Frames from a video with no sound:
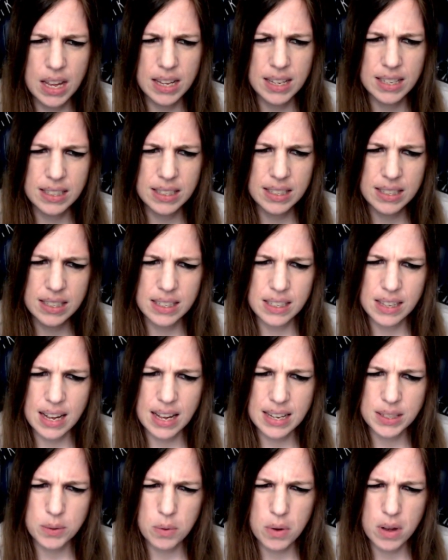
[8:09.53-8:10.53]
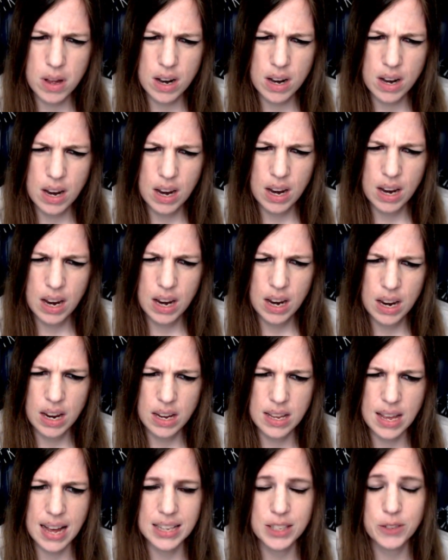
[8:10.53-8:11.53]
Is this the last one?
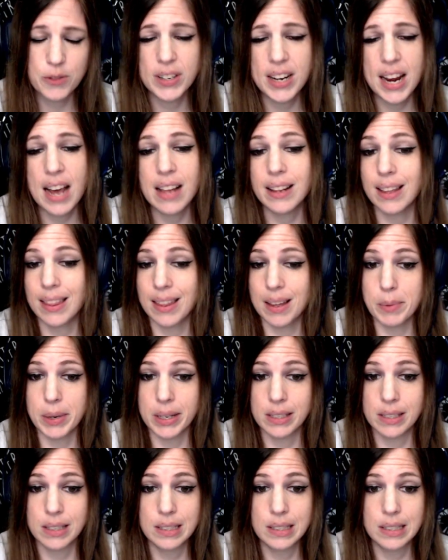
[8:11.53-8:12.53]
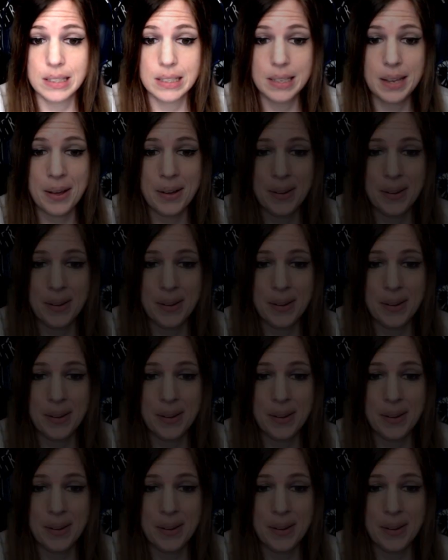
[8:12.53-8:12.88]
Yes, finale. That makes sense.